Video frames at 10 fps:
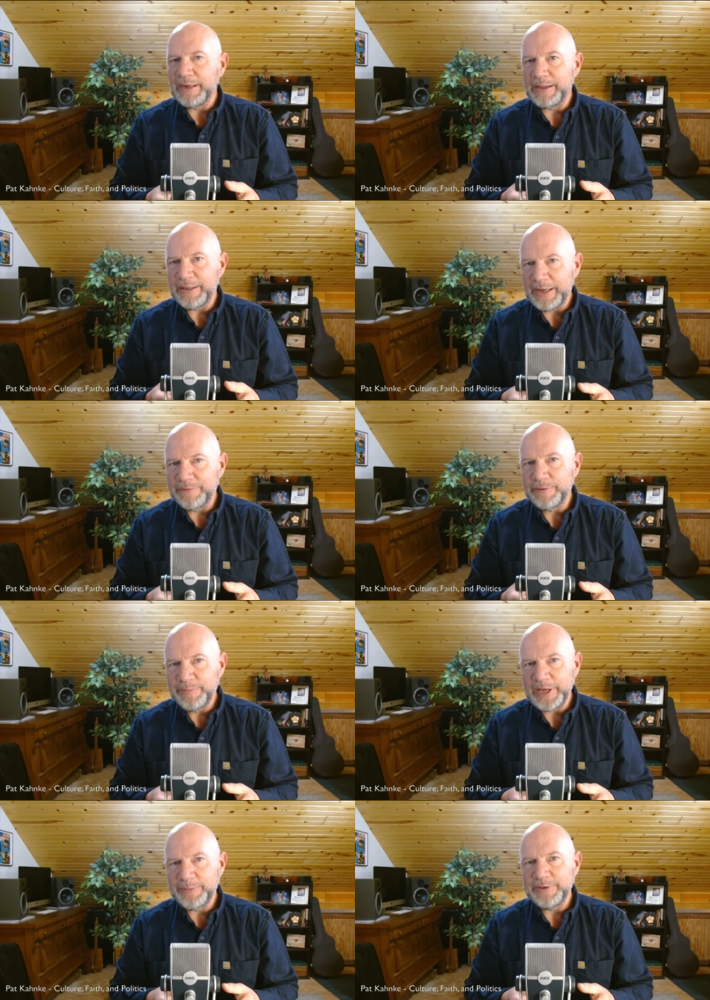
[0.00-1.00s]
I'll ever
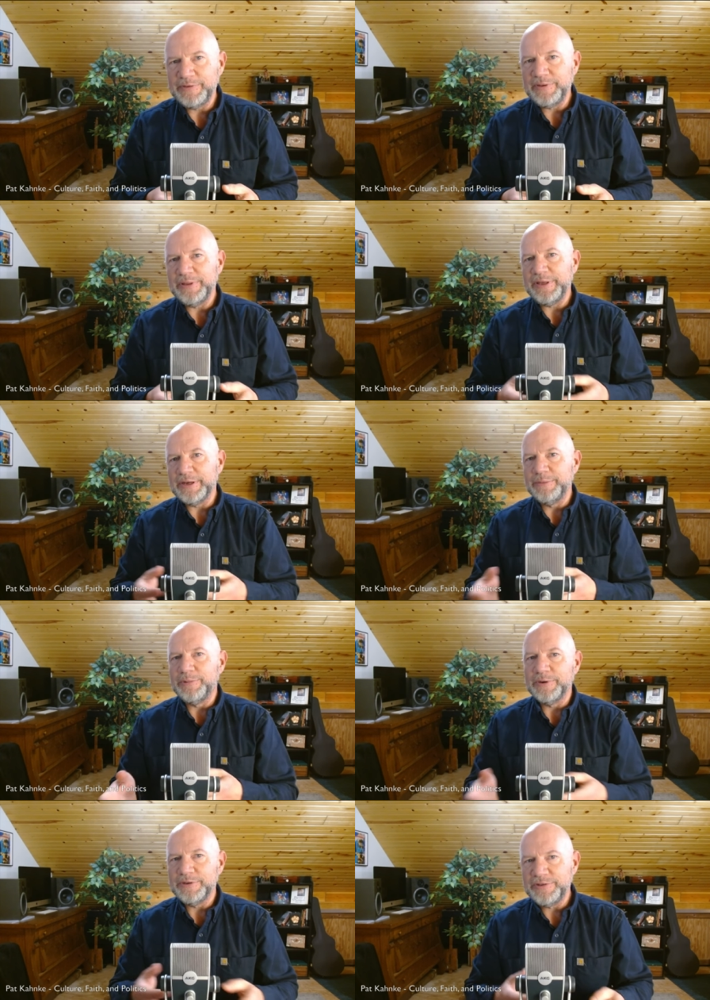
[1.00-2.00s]
be able to see the
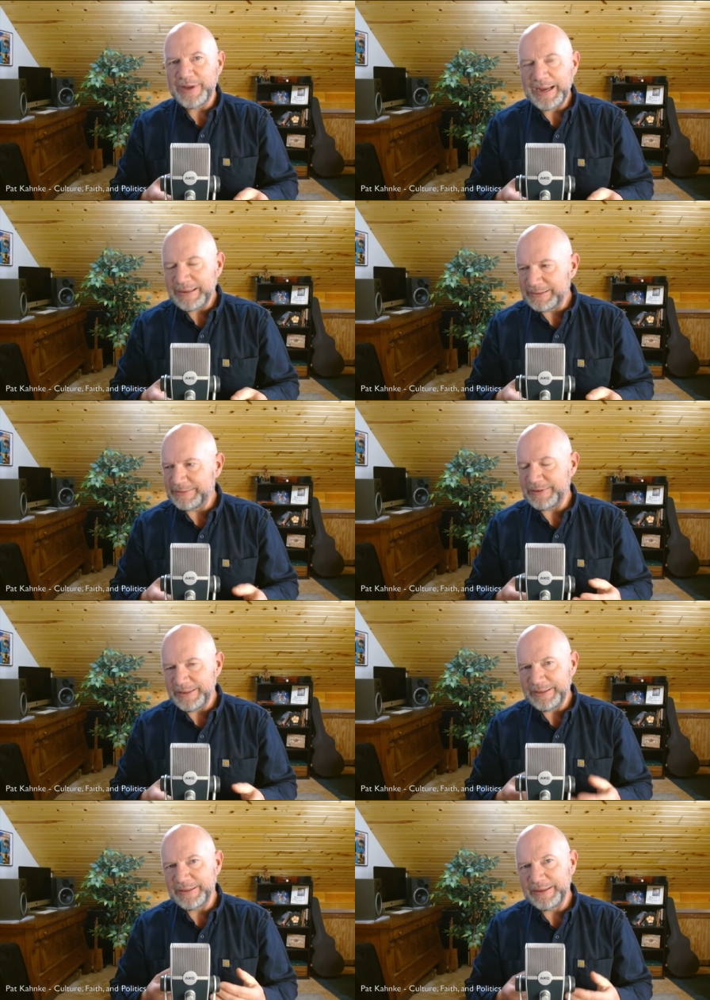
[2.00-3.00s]
unborn child as
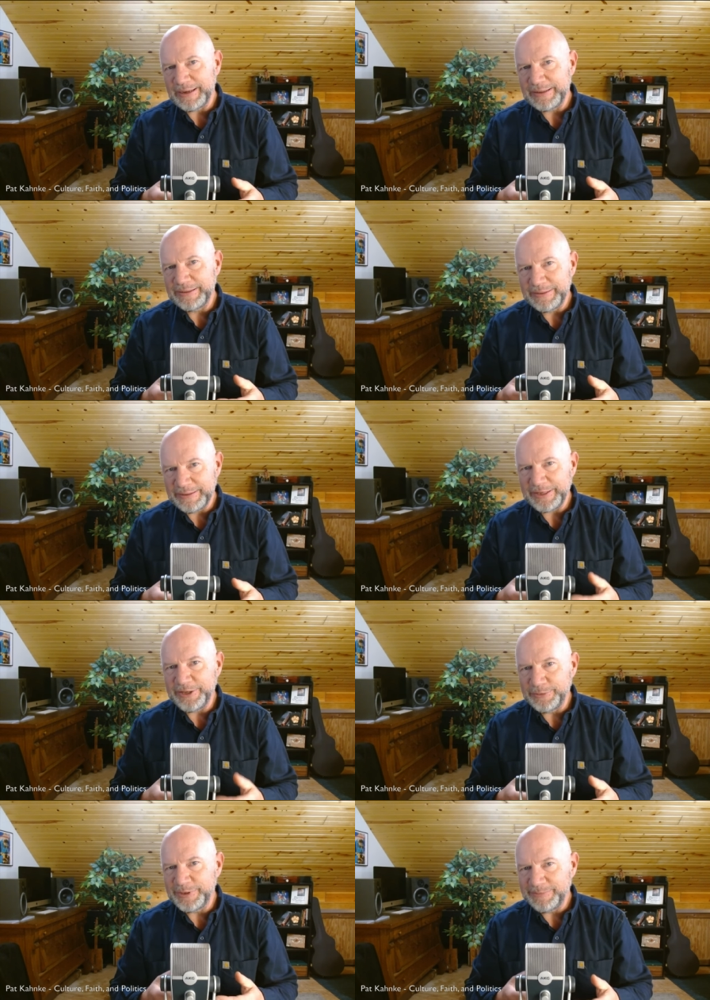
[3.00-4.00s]
anything other than a
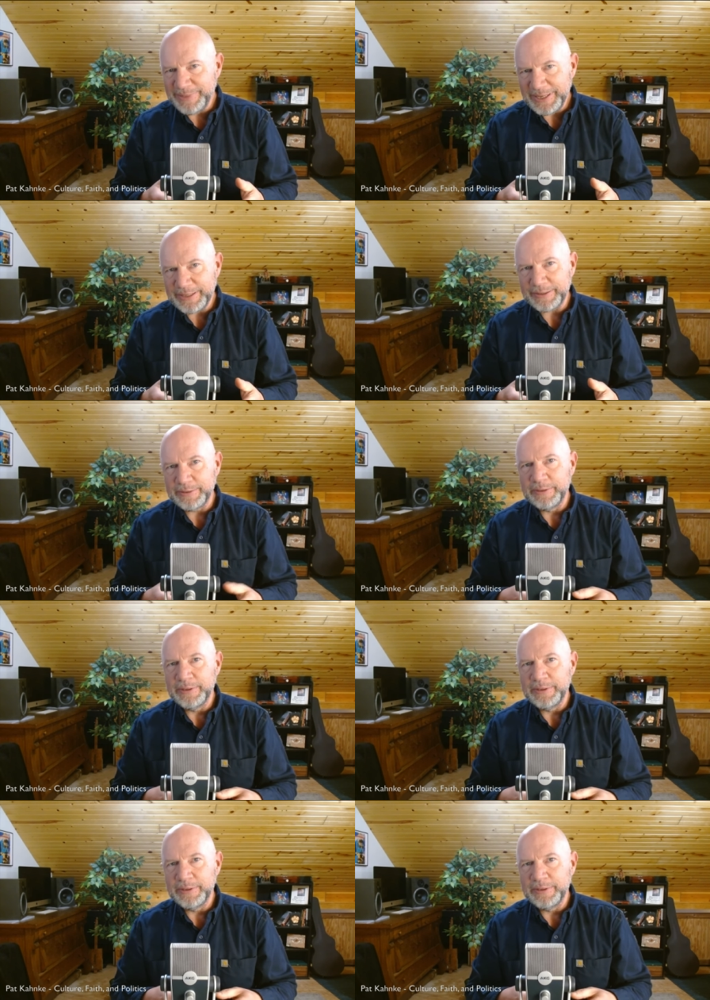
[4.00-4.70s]
human being.